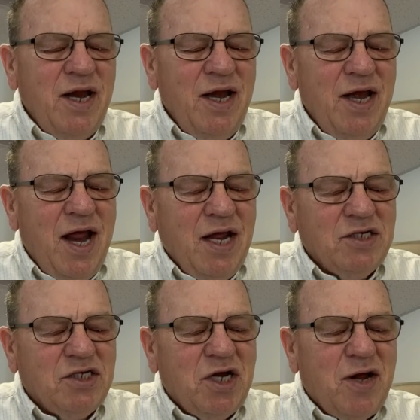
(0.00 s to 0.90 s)
in
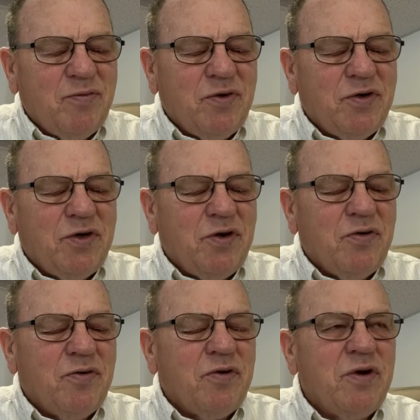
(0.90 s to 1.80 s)
Acts chapter
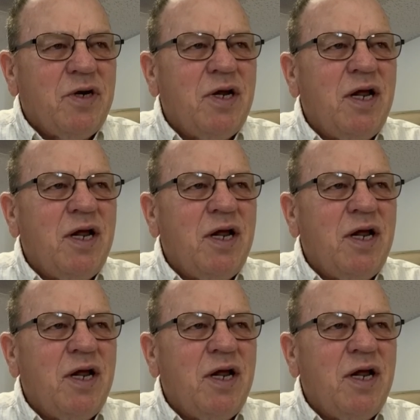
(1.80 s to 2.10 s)
2.